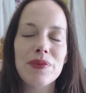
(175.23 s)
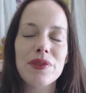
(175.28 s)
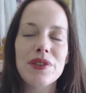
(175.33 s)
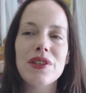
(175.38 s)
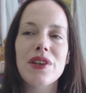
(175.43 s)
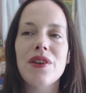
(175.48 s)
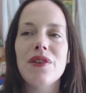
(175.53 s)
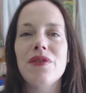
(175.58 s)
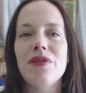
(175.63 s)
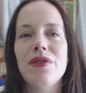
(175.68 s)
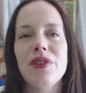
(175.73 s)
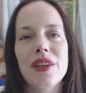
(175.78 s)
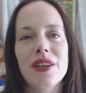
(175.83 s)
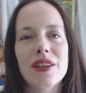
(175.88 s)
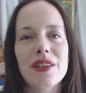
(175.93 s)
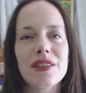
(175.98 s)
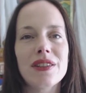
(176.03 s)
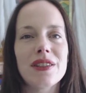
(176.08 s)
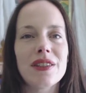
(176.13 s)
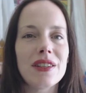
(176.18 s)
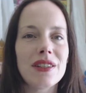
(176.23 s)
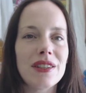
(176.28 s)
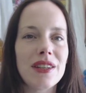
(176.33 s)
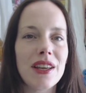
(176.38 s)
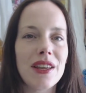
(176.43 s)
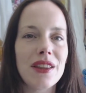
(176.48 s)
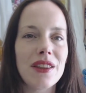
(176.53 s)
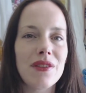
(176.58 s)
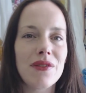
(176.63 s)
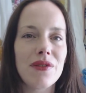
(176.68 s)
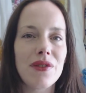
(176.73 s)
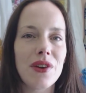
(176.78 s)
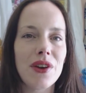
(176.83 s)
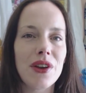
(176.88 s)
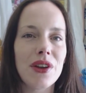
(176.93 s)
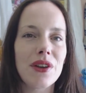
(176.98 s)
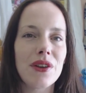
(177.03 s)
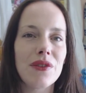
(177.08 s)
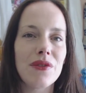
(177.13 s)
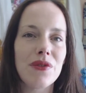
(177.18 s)
So Venus in the 10th,
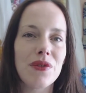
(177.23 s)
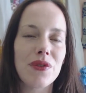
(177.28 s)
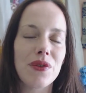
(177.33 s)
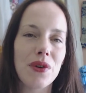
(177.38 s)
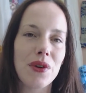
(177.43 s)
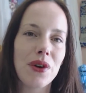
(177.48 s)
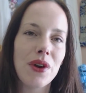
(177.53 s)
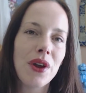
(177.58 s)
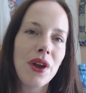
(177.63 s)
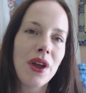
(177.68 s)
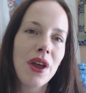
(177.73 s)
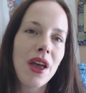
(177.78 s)
very good for,